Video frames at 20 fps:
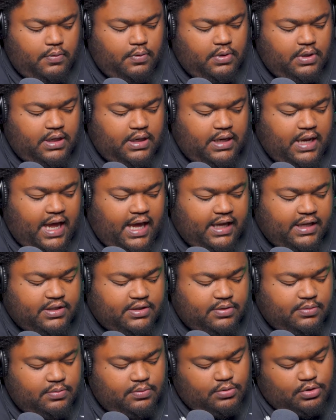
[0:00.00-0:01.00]
And
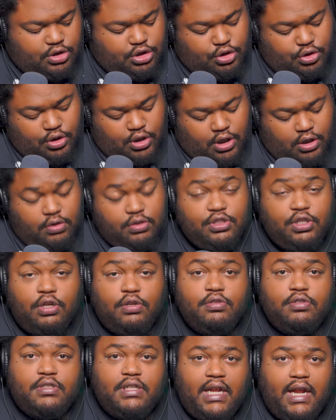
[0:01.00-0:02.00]
that's 2 of those
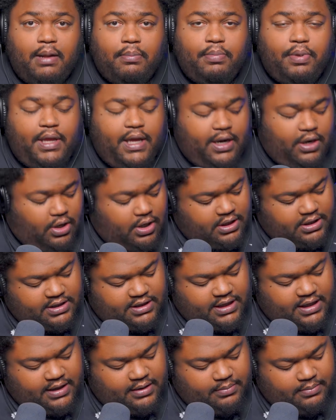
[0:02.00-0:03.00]
notes that I'm playing are the
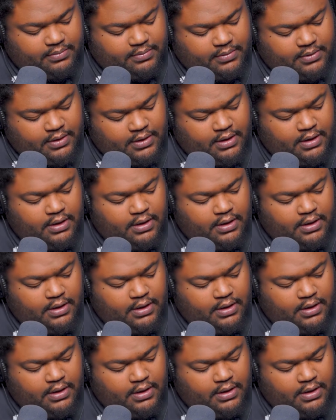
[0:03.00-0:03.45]
same,